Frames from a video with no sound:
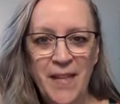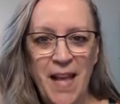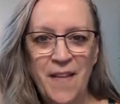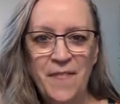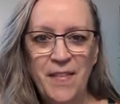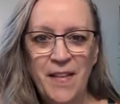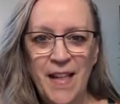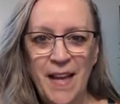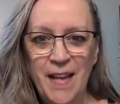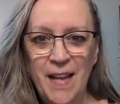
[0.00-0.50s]
I
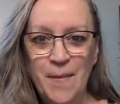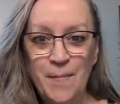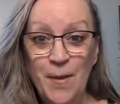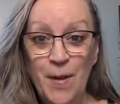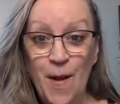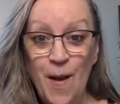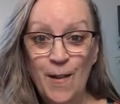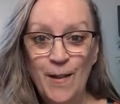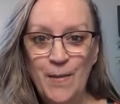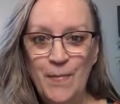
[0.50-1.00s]
feel like I'm
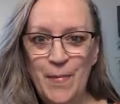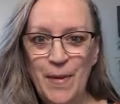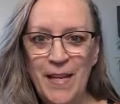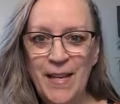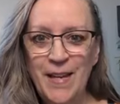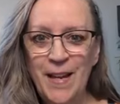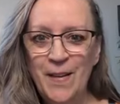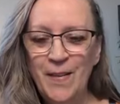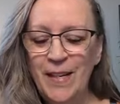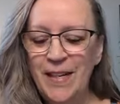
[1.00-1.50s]
calling
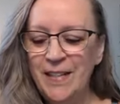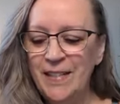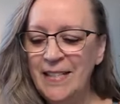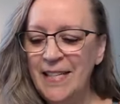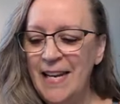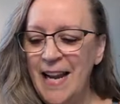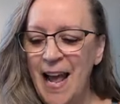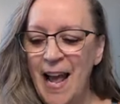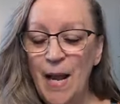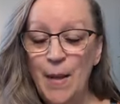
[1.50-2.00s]
bingo here
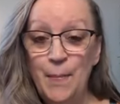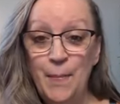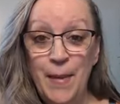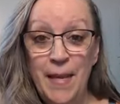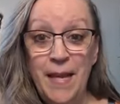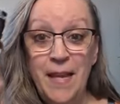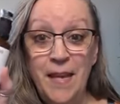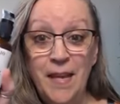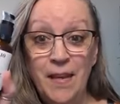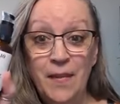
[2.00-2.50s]
today,
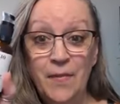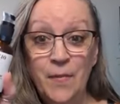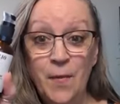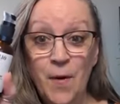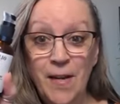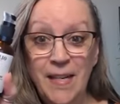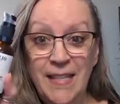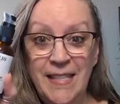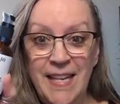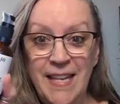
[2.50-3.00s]

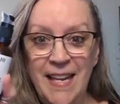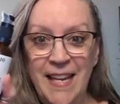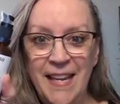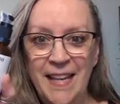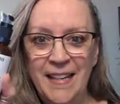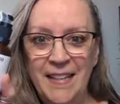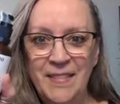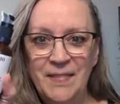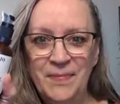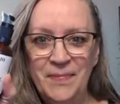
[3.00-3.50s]

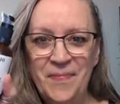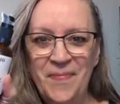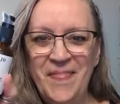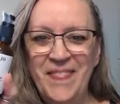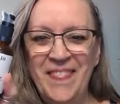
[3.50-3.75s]
B14.